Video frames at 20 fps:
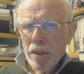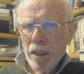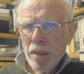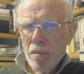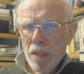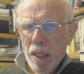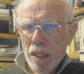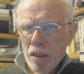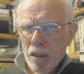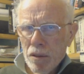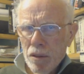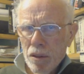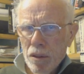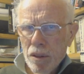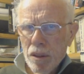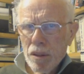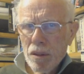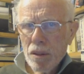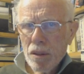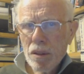Now, the
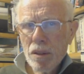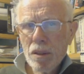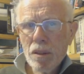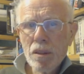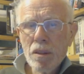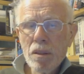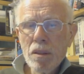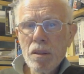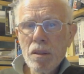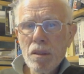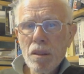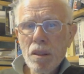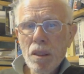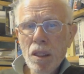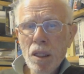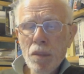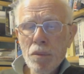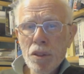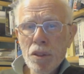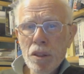amount that
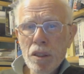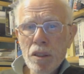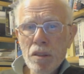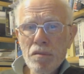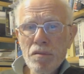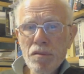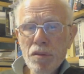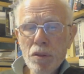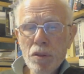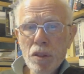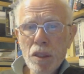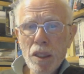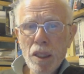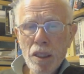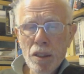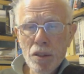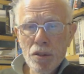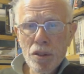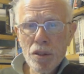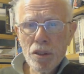Highways England
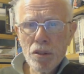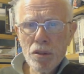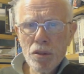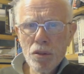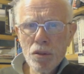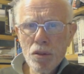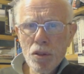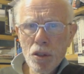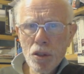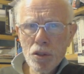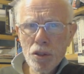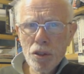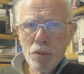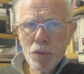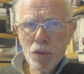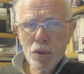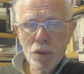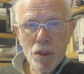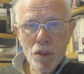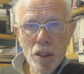forecasts this new
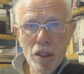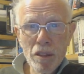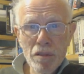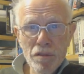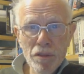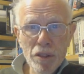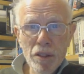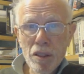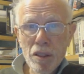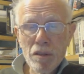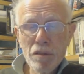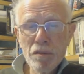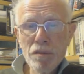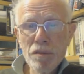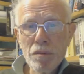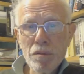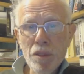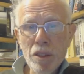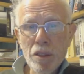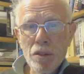crossing will divert
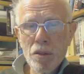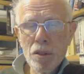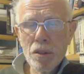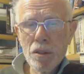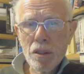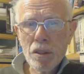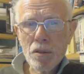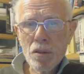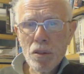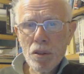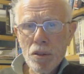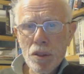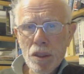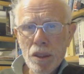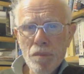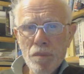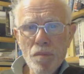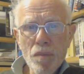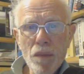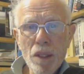from the existing
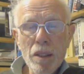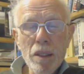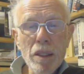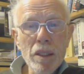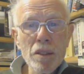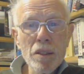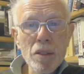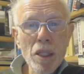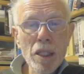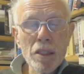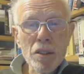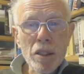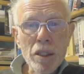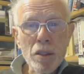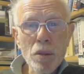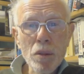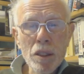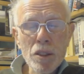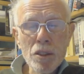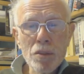crossing is
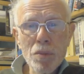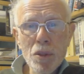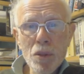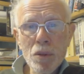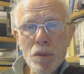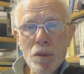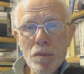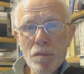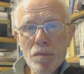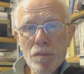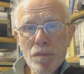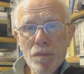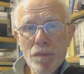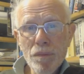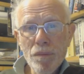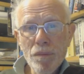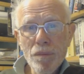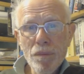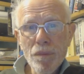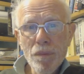actually quite small.
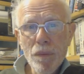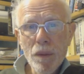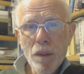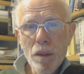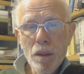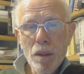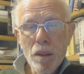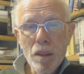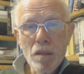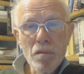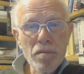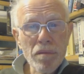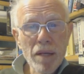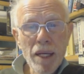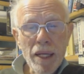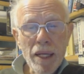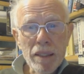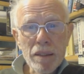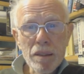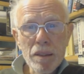In
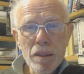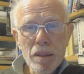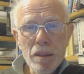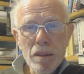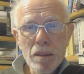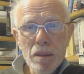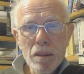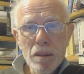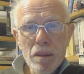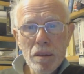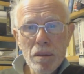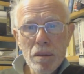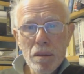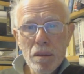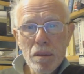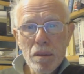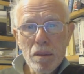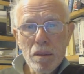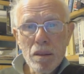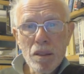fact,
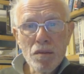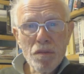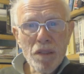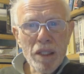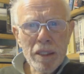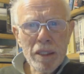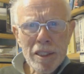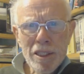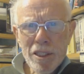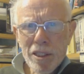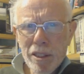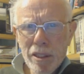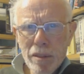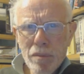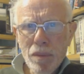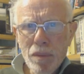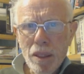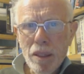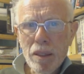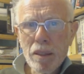it's fairly
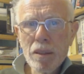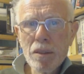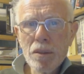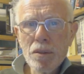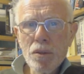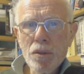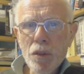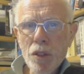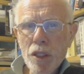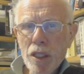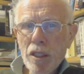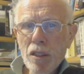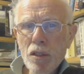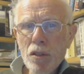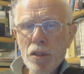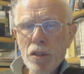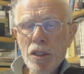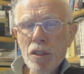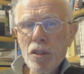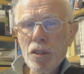similar to the
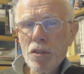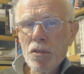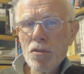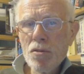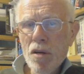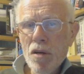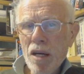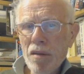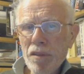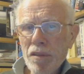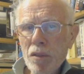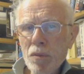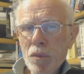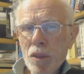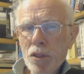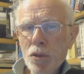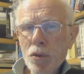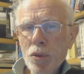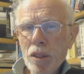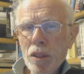increase in traffic
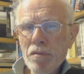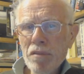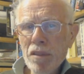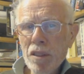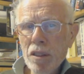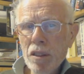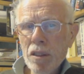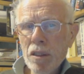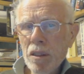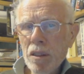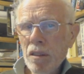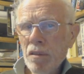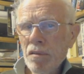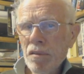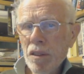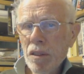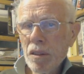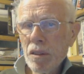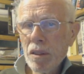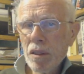which will have occurred
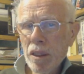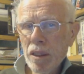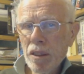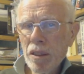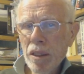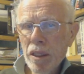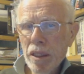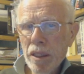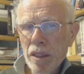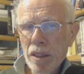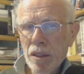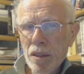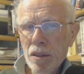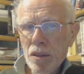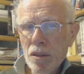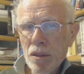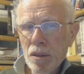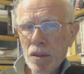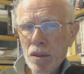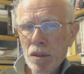over the 10
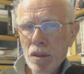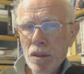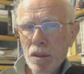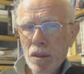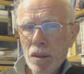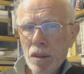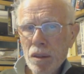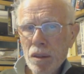years.